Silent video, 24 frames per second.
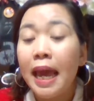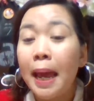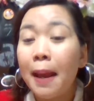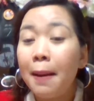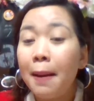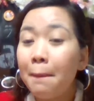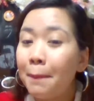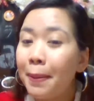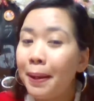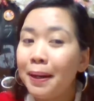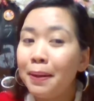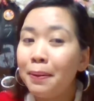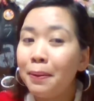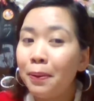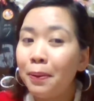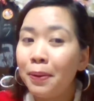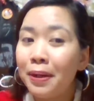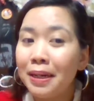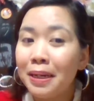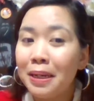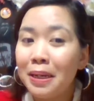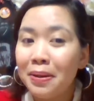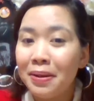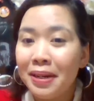And
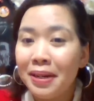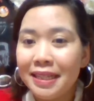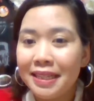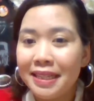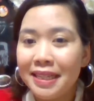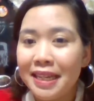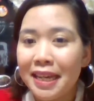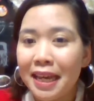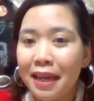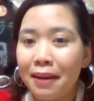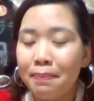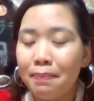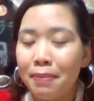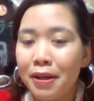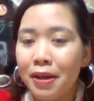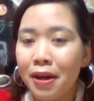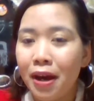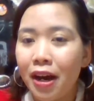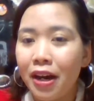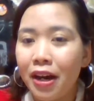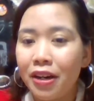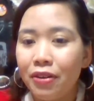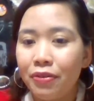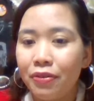Penguin Unity and
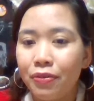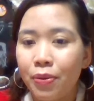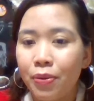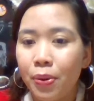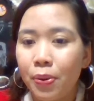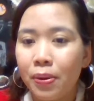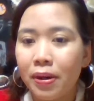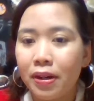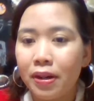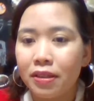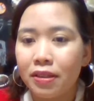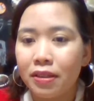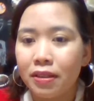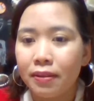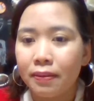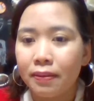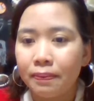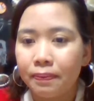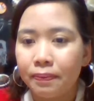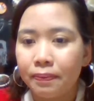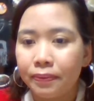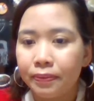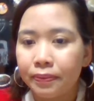Beyond, of course.